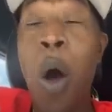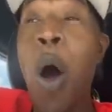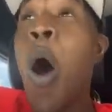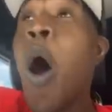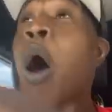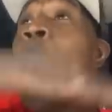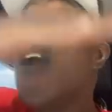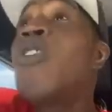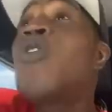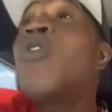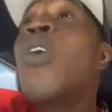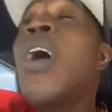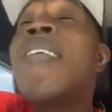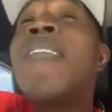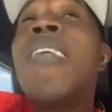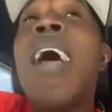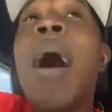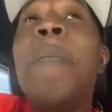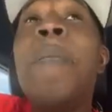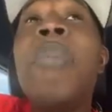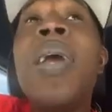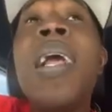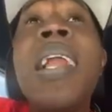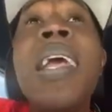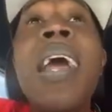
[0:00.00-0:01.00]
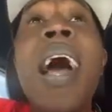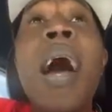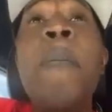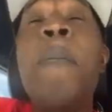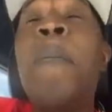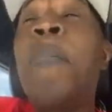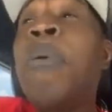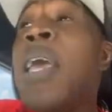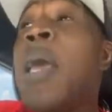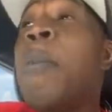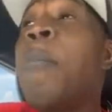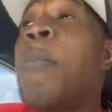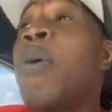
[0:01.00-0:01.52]
hundreds of million
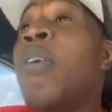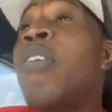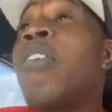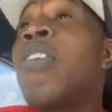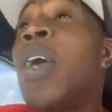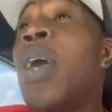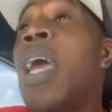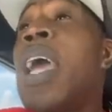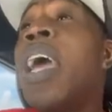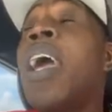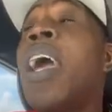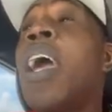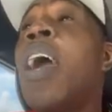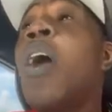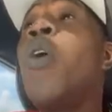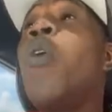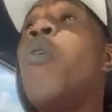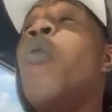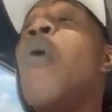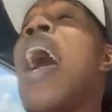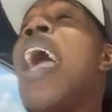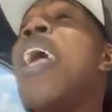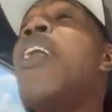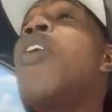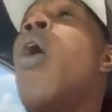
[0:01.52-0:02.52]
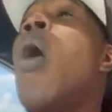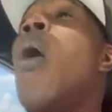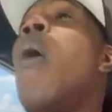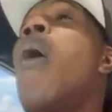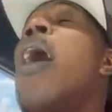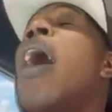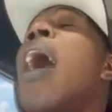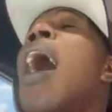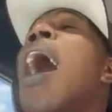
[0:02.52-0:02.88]
people see. Right now,